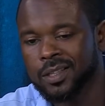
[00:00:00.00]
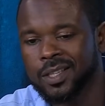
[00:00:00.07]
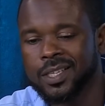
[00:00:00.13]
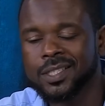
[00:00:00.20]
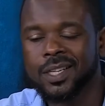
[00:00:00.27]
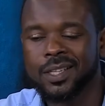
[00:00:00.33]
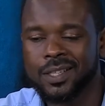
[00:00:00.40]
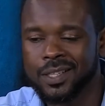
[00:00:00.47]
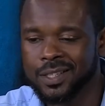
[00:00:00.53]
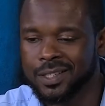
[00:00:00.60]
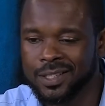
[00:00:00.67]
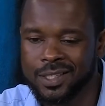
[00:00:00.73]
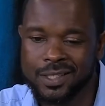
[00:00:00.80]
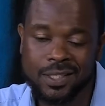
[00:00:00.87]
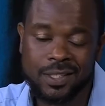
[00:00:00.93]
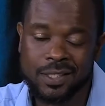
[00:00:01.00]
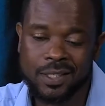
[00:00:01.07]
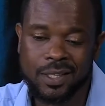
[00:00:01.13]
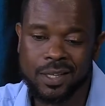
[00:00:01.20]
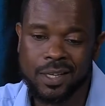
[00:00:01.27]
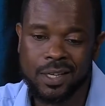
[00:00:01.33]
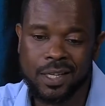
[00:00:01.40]
there's a there's just
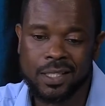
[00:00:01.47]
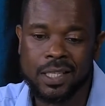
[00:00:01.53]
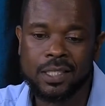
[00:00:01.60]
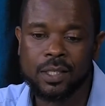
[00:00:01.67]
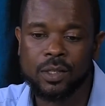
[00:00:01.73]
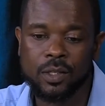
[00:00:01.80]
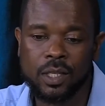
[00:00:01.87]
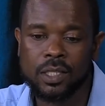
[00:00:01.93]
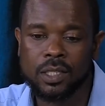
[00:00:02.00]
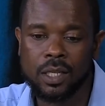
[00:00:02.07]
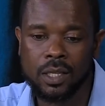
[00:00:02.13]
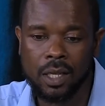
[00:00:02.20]
there's a there's a,